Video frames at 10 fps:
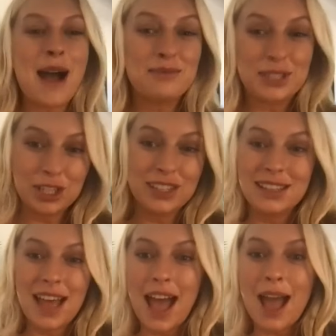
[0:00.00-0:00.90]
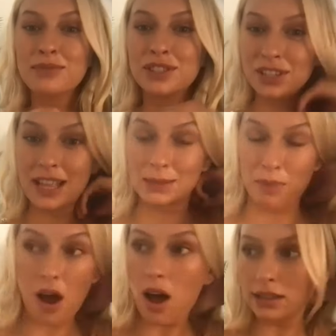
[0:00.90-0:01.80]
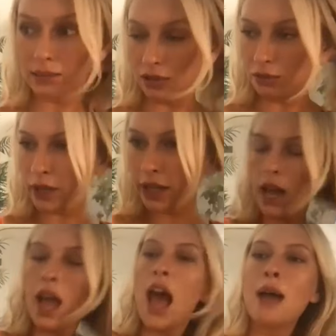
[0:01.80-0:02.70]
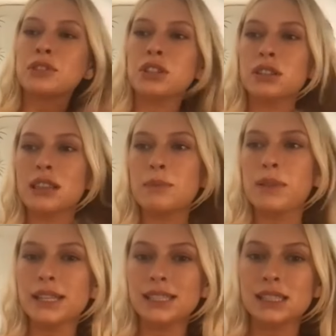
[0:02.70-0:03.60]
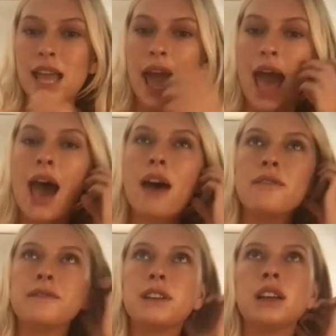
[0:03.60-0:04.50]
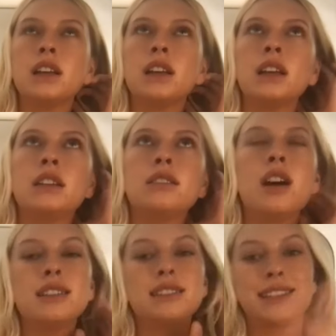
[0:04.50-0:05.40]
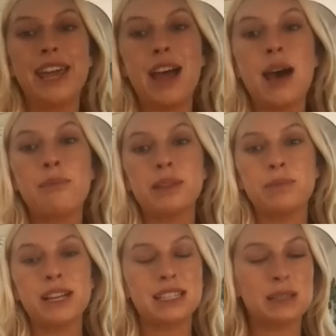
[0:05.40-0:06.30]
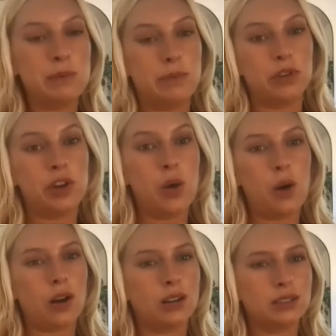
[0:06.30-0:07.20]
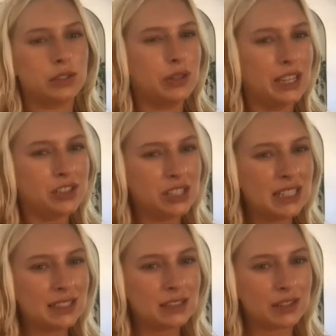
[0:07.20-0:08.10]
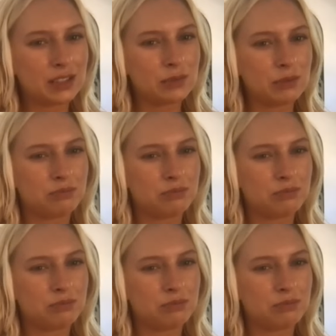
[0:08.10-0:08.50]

oh. sure that I'm sure that's possible, but I'm sure that the places they have not set up, but the places people go aren't too dangerous. okay,